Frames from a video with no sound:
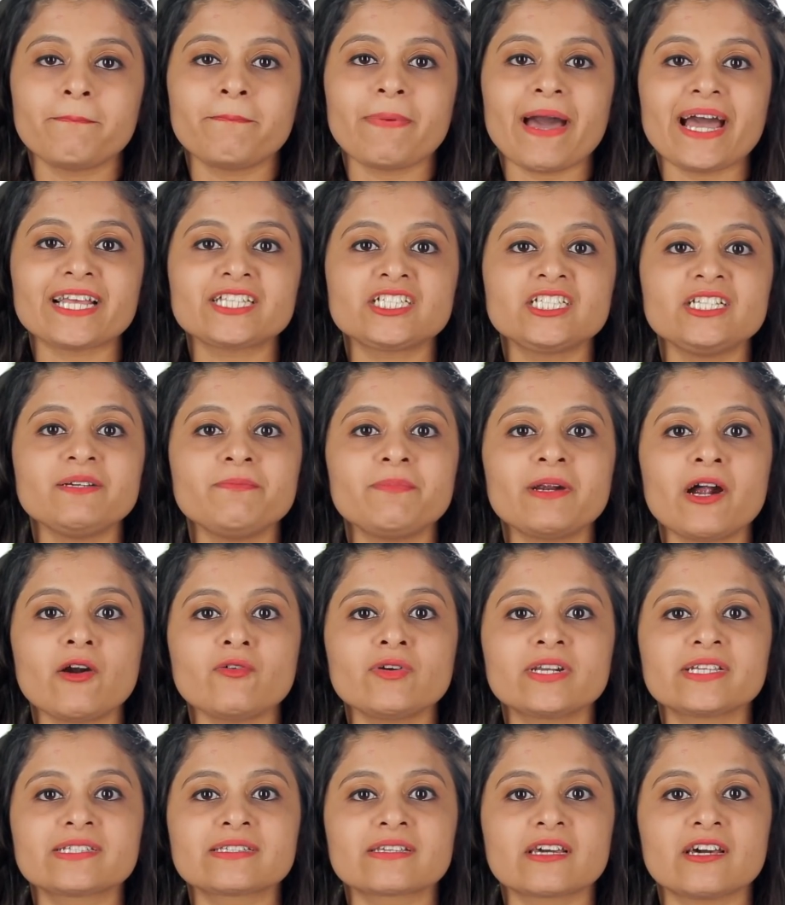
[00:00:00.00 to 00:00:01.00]
Patchy
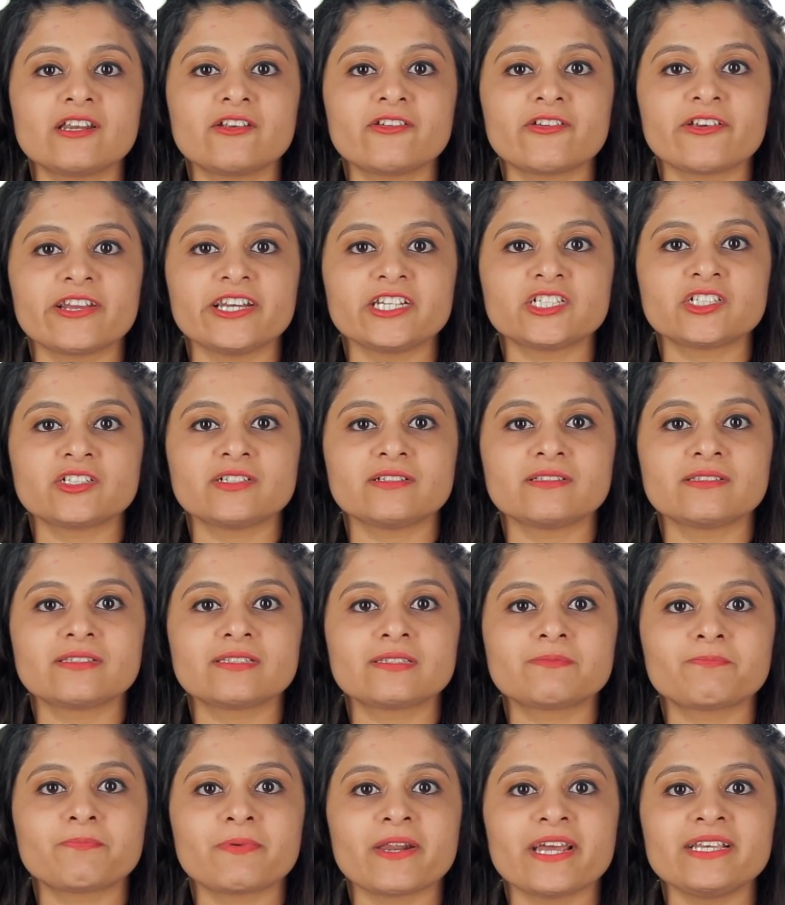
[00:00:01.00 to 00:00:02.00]
brown discoloration
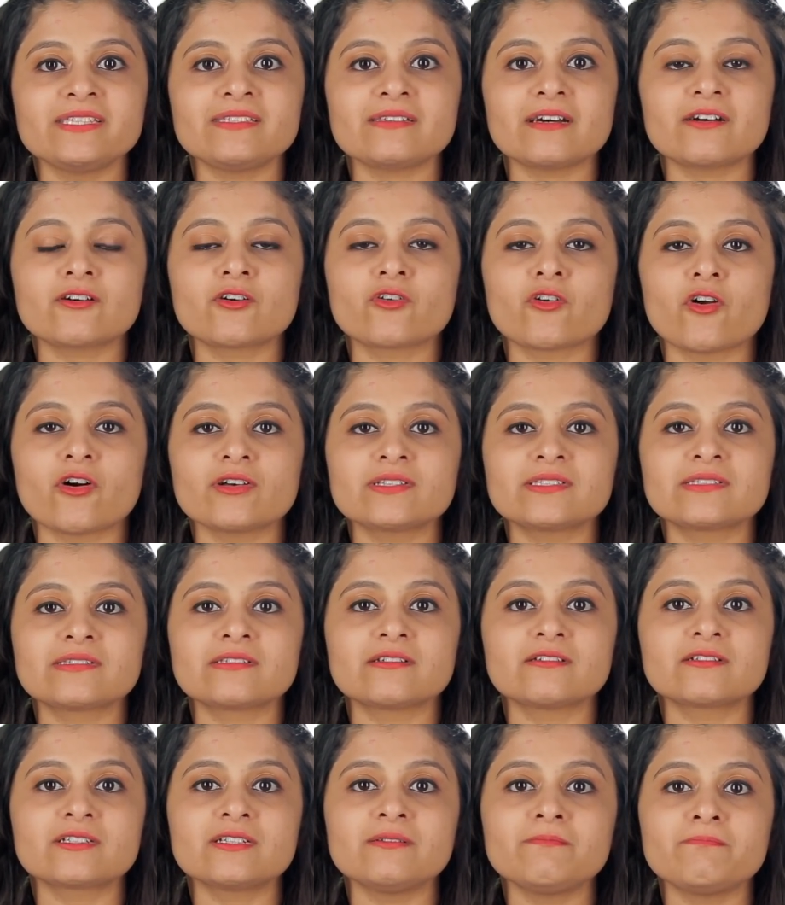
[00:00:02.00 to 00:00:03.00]
spreads across
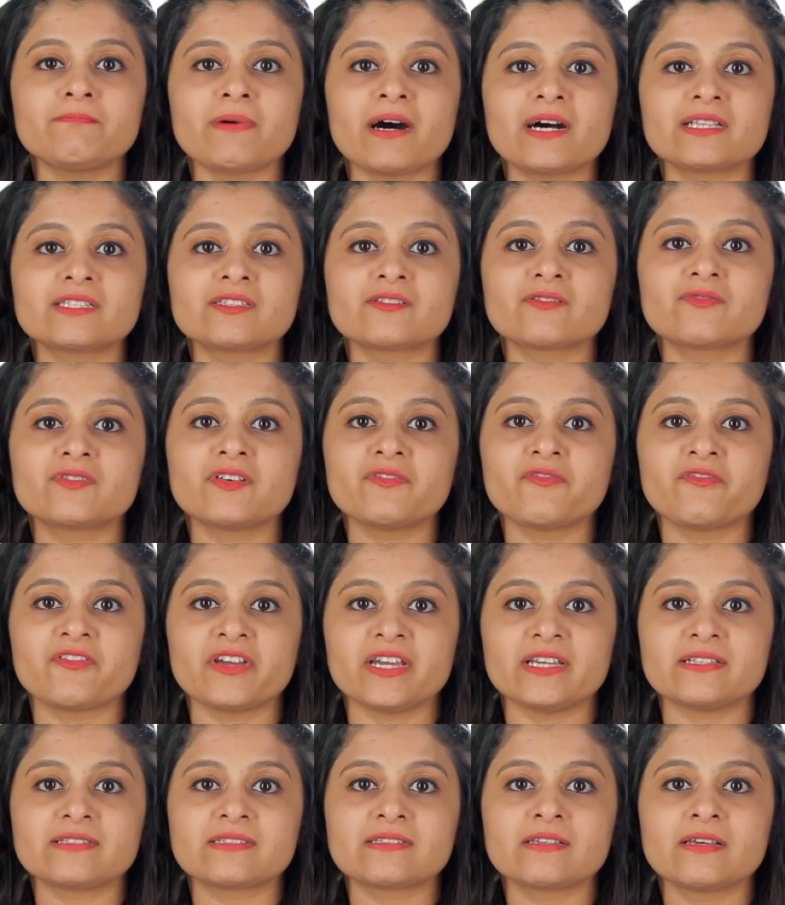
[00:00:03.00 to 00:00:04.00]
certain parts of the
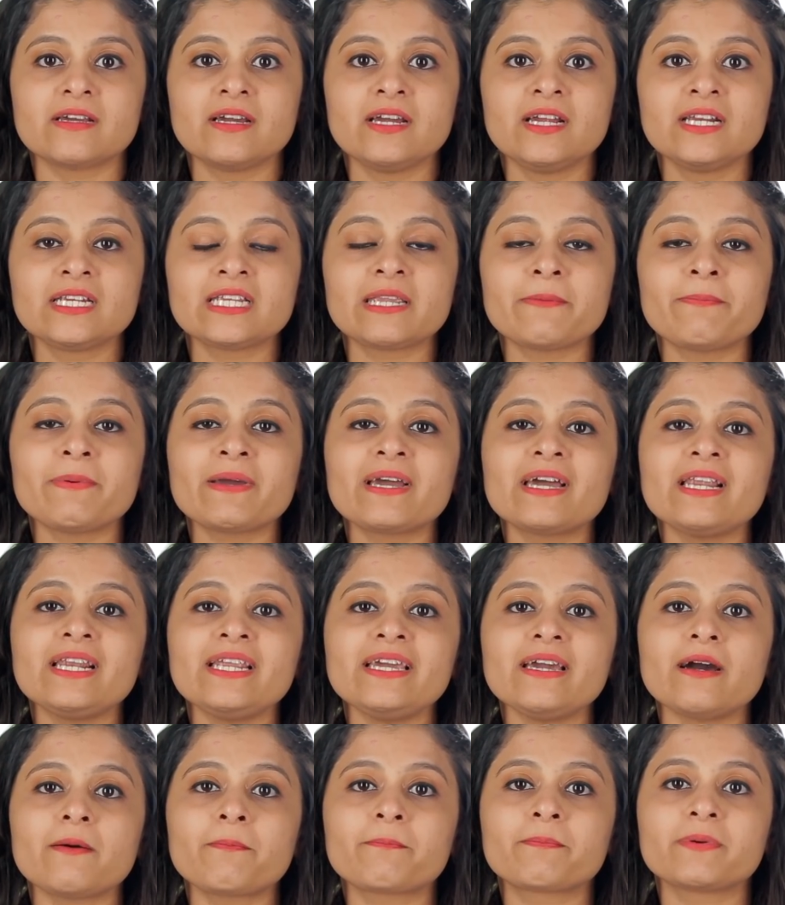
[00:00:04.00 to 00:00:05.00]
face,
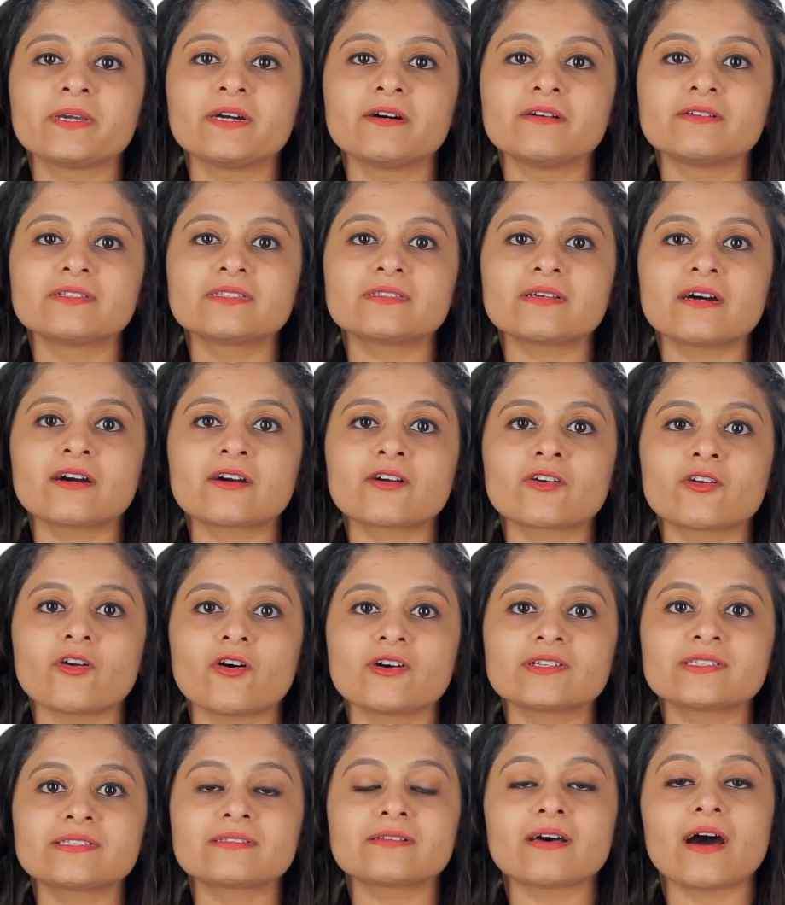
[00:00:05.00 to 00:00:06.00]
typically appears
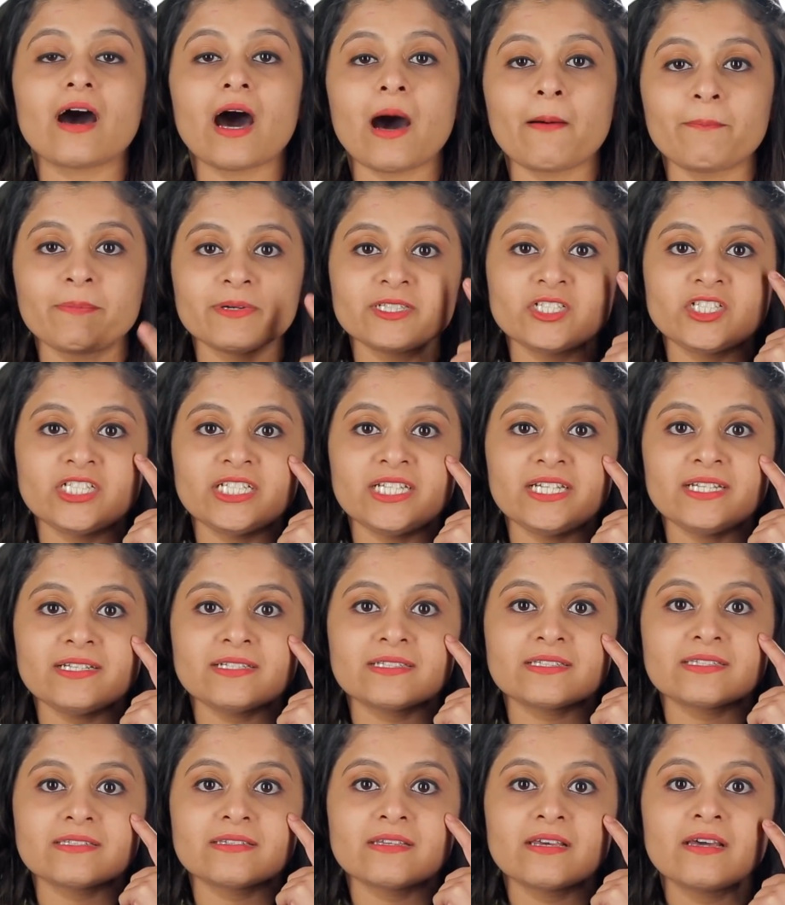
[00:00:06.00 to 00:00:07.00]
across upper
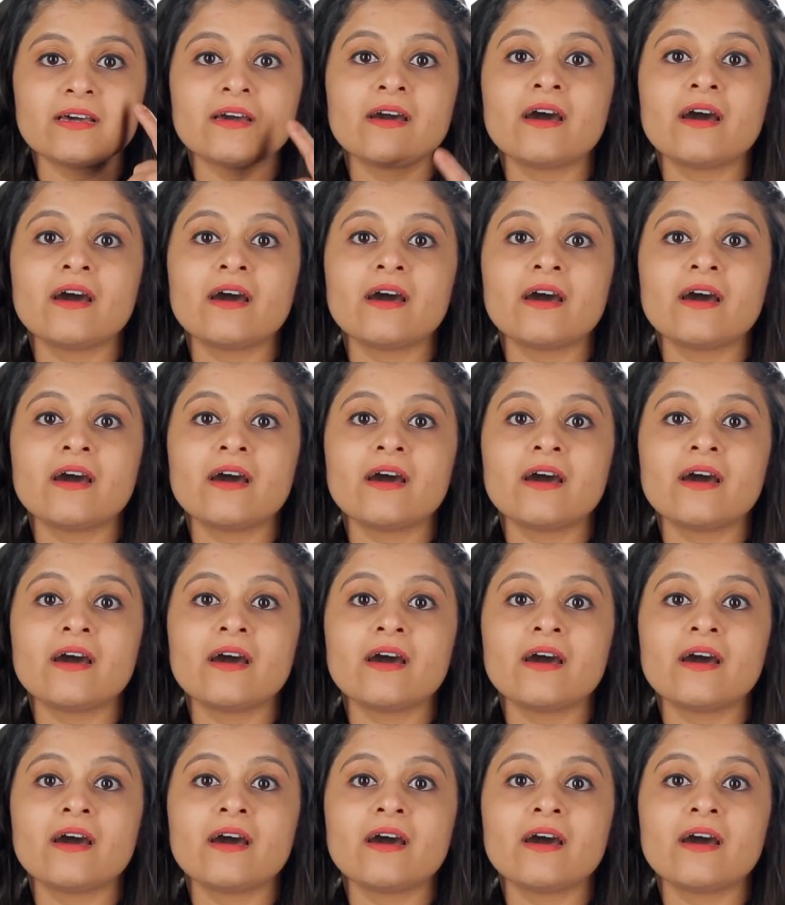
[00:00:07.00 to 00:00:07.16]
cheeks.